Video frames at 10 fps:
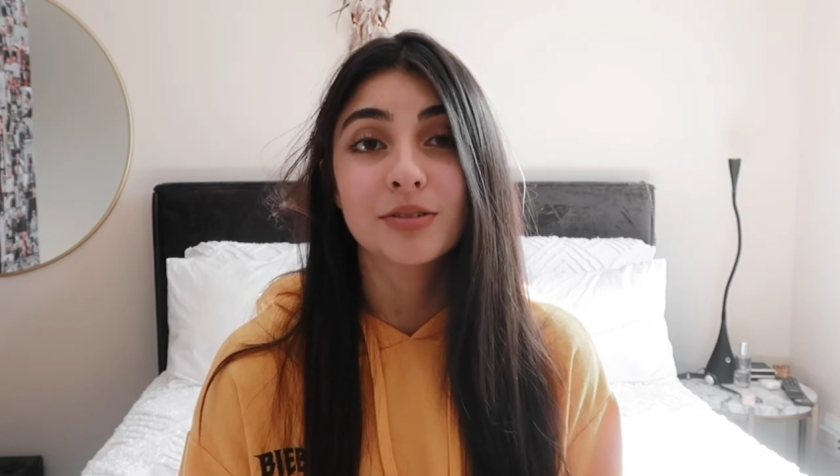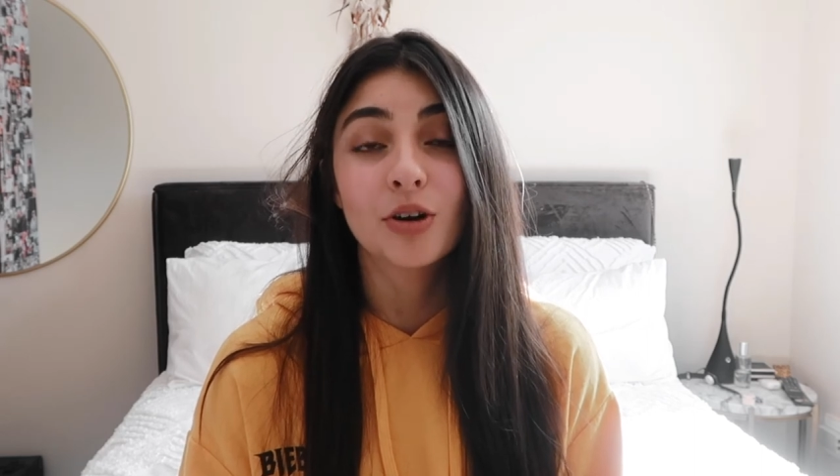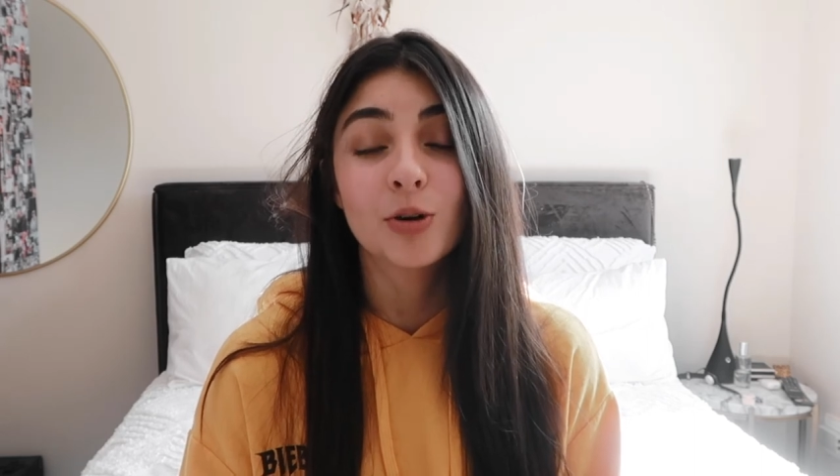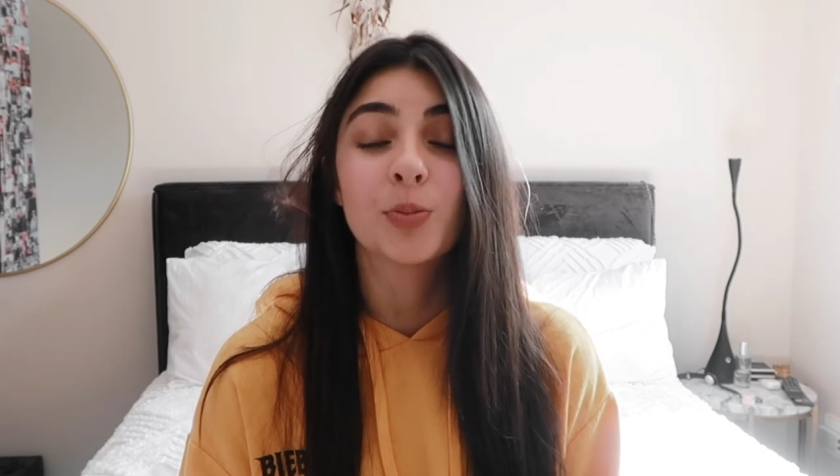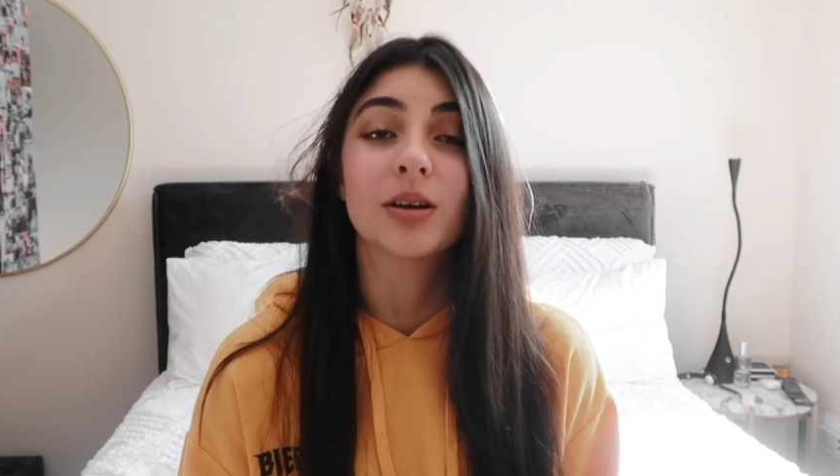
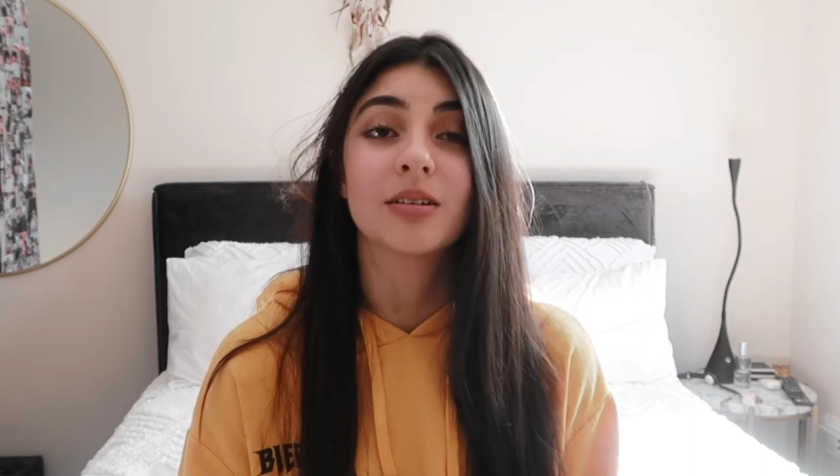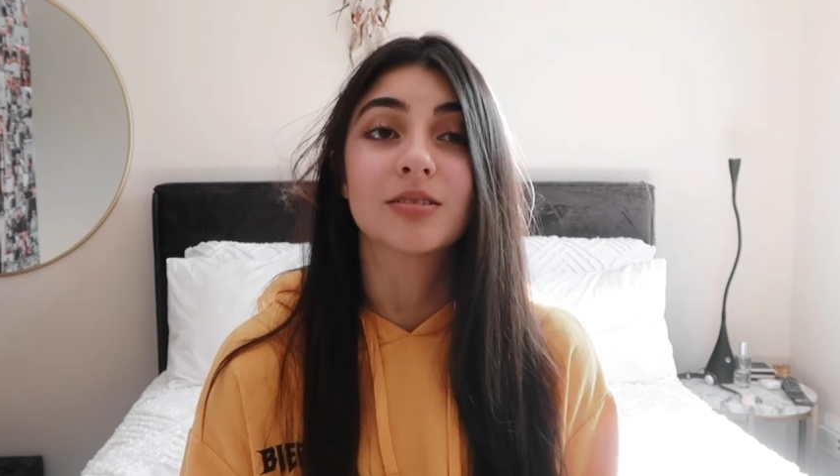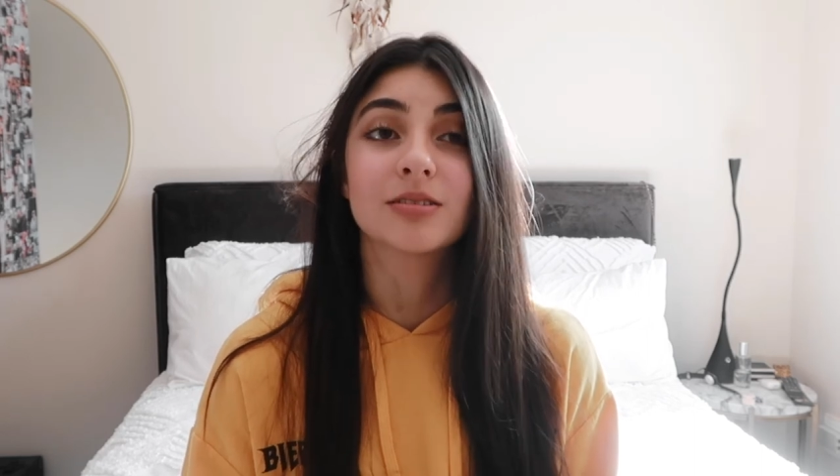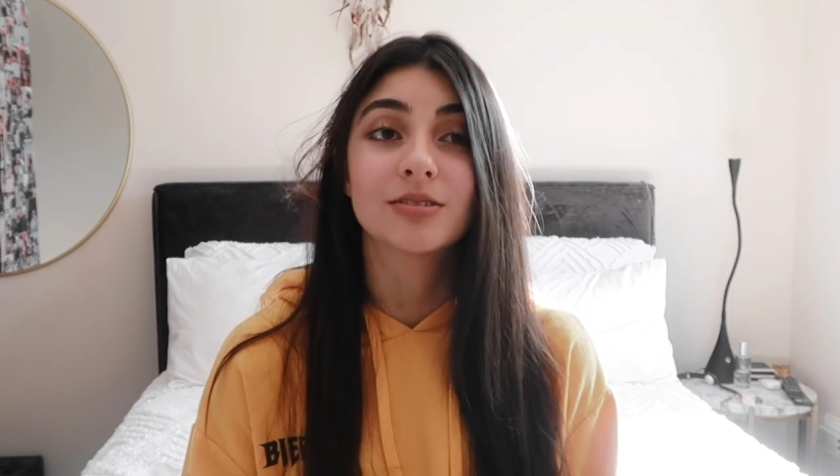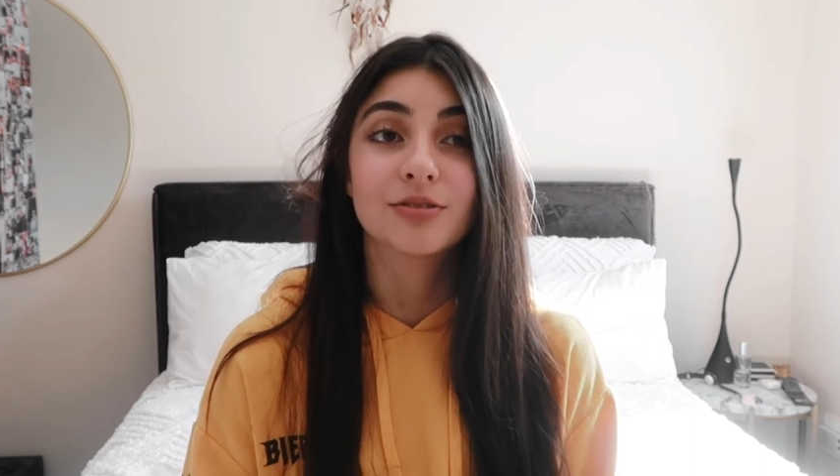
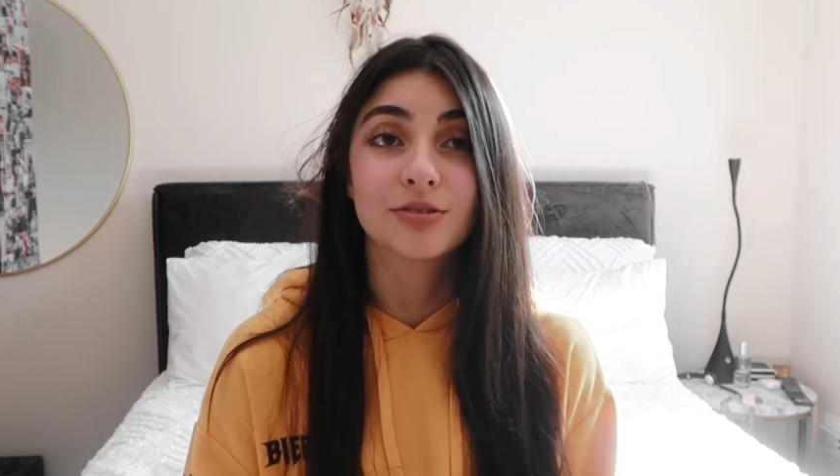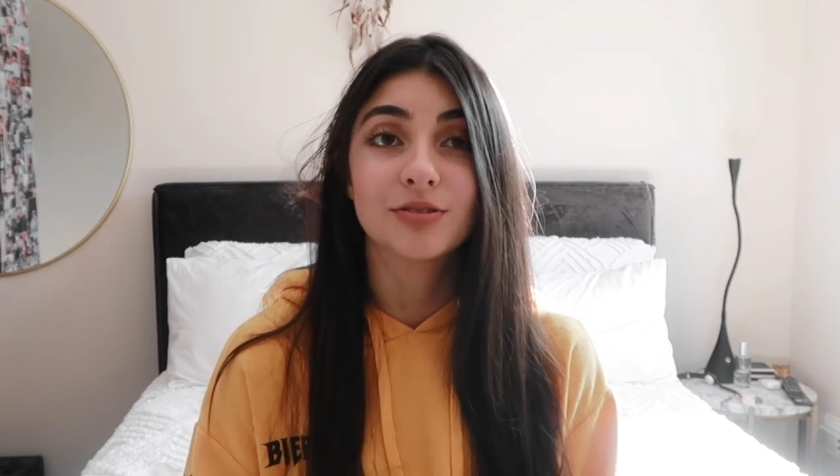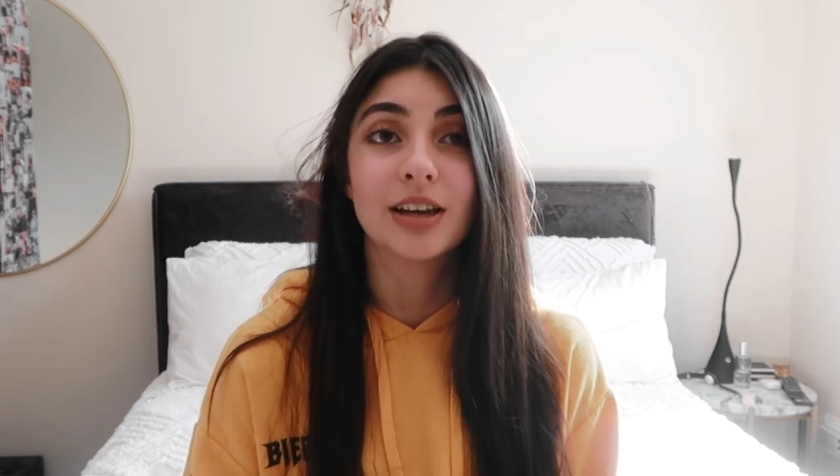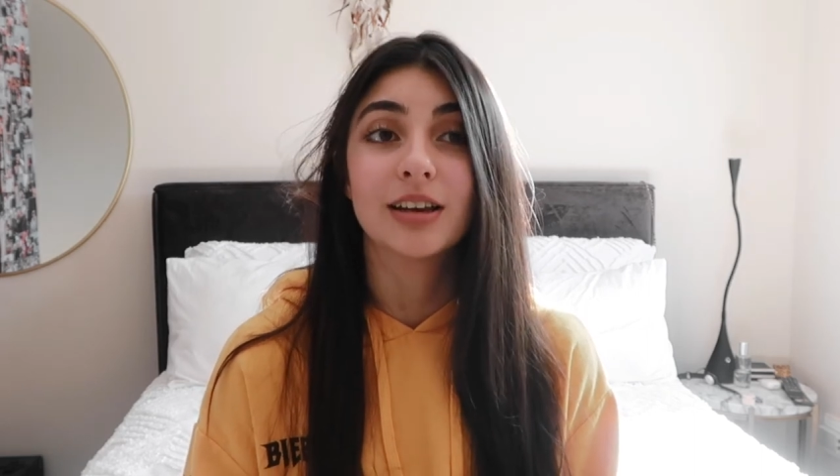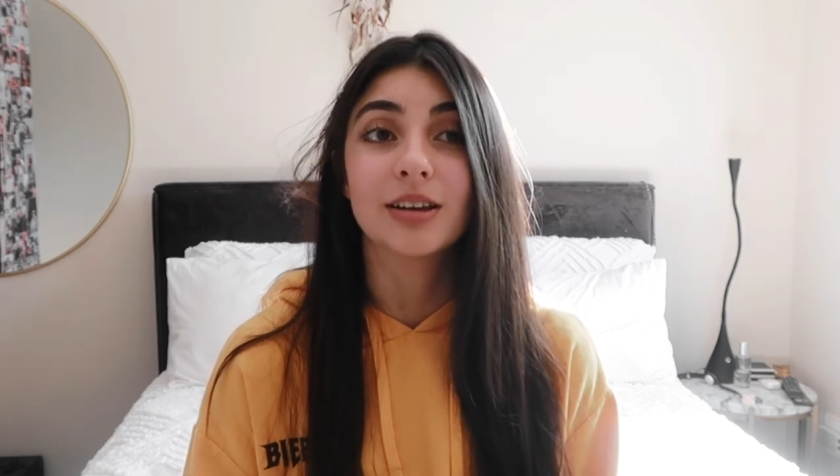coping
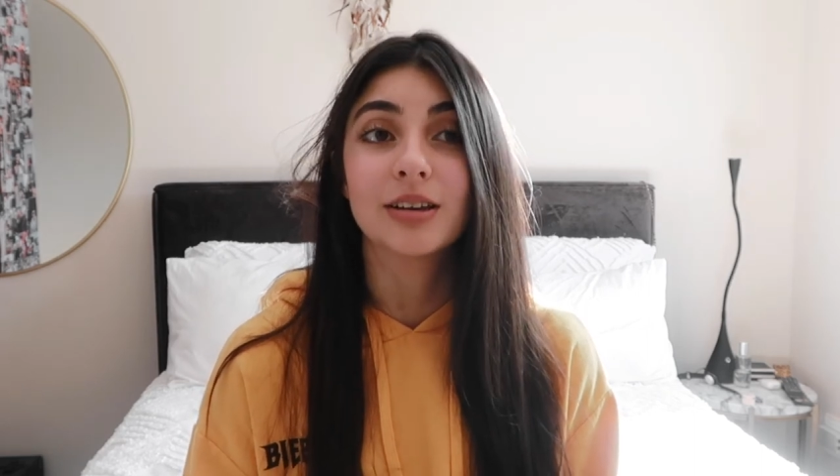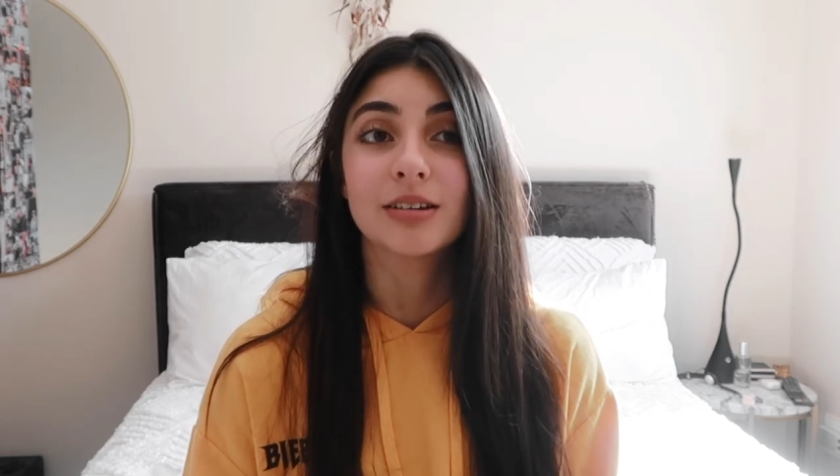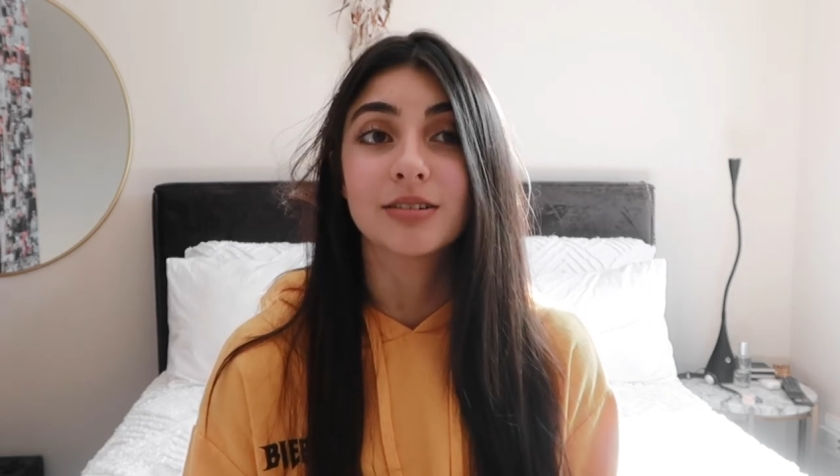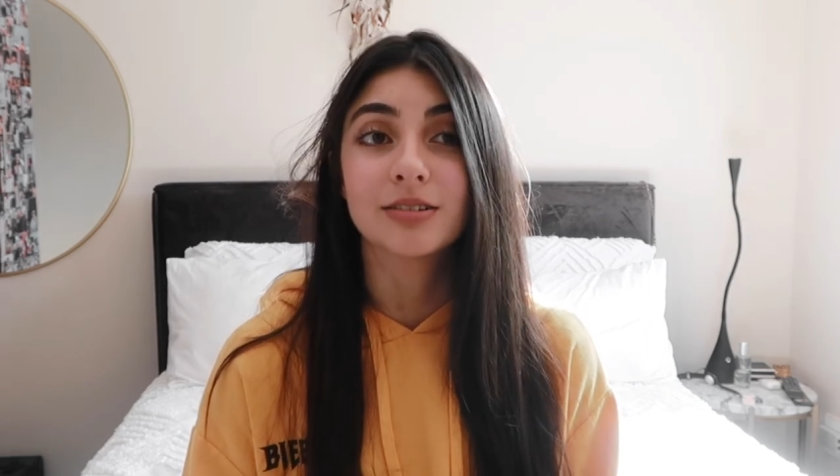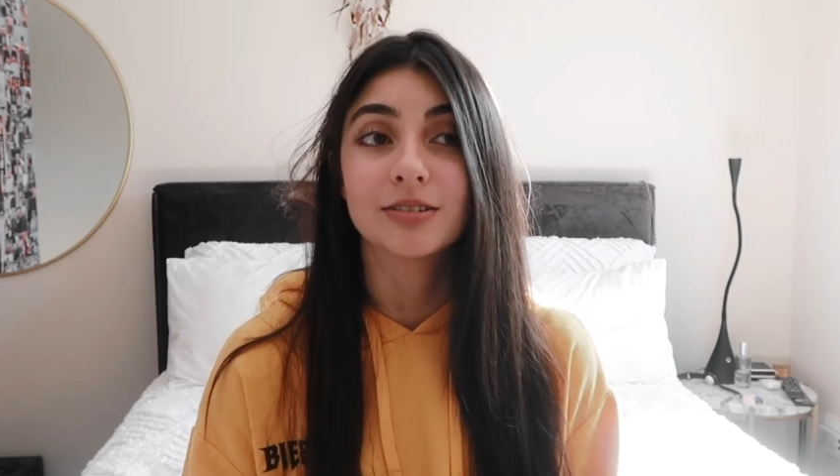fairly